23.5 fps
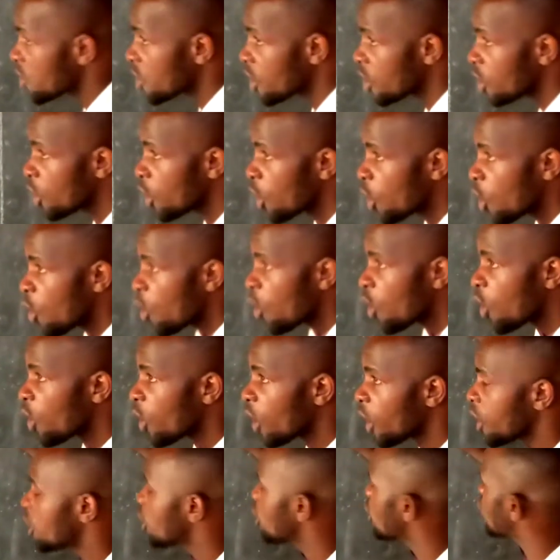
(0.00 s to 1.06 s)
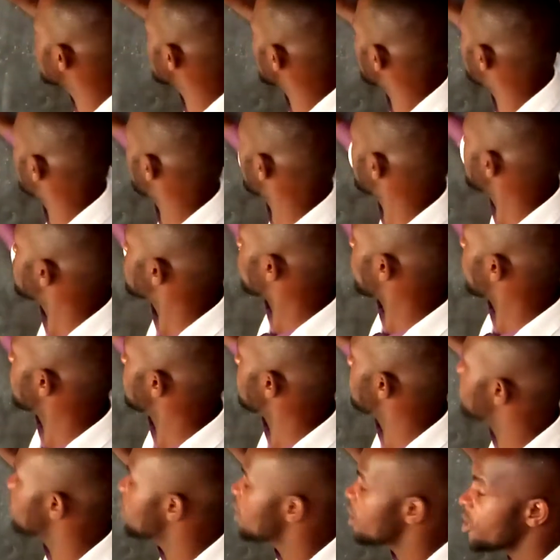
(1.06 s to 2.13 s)
the initial point
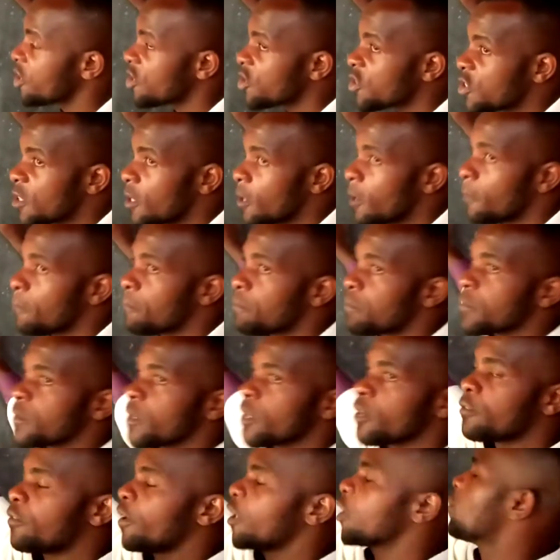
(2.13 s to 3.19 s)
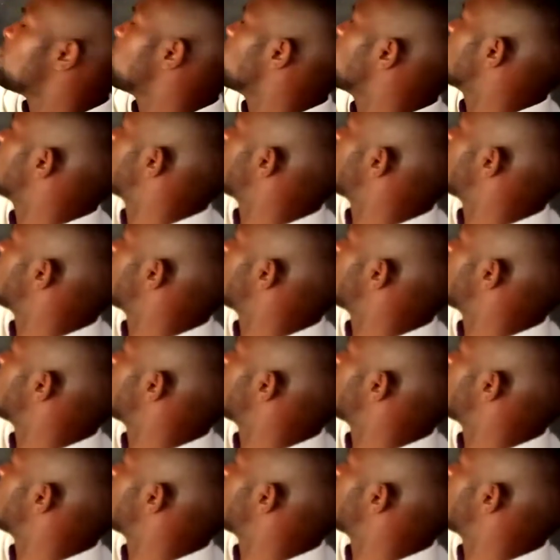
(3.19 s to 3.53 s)
while B is the final point.